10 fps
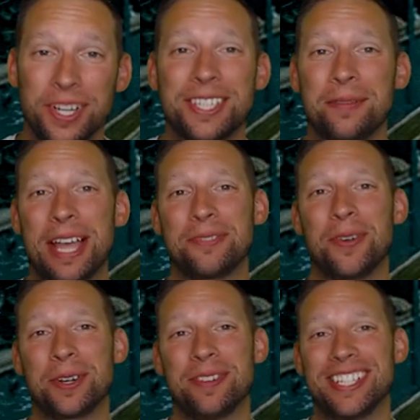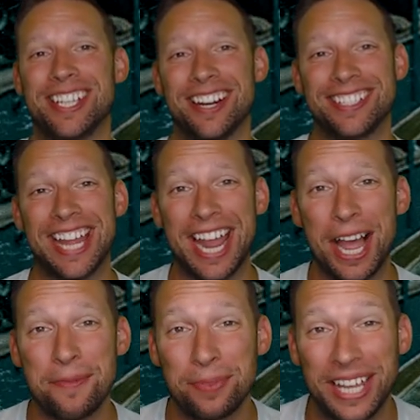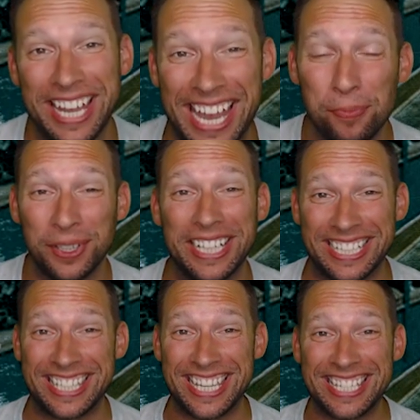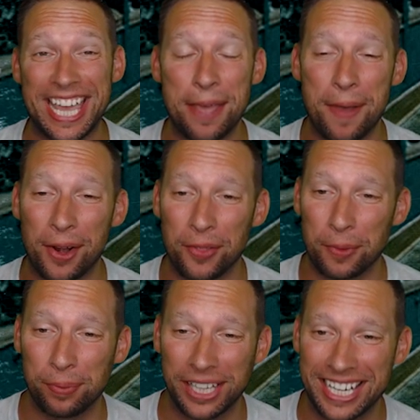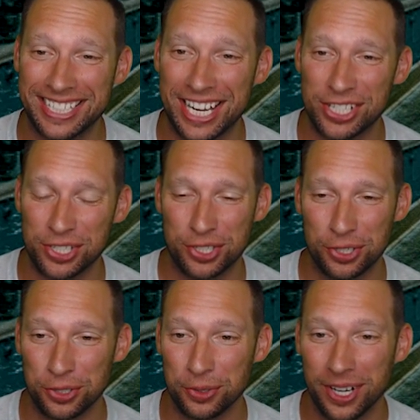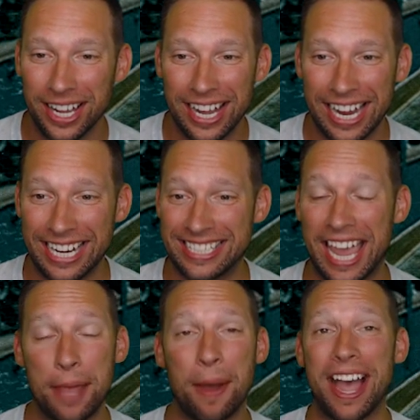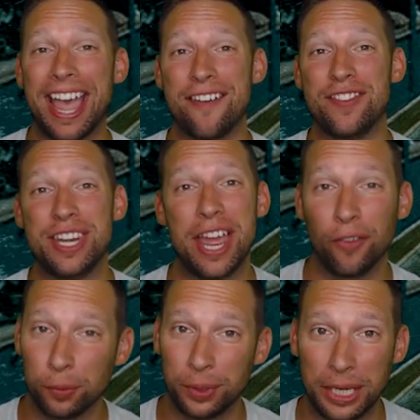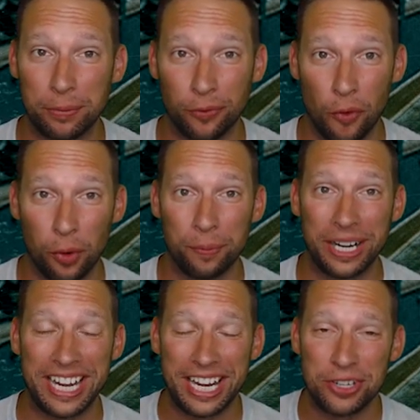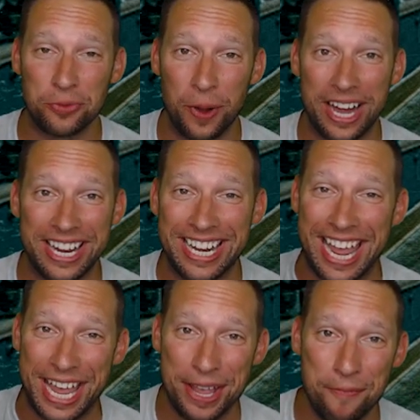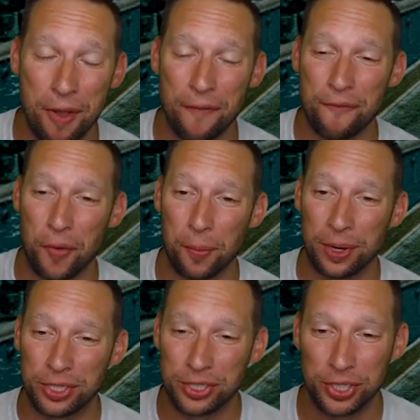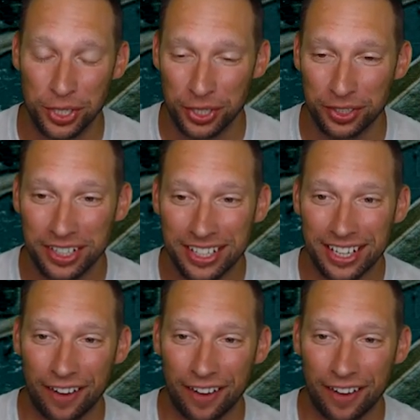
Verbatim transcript: What is up, guys, and welcome to the channel. Today I am playing Blitz. This came out on the PlayStation two. It is a game I have never played before, but it is rated M for mature.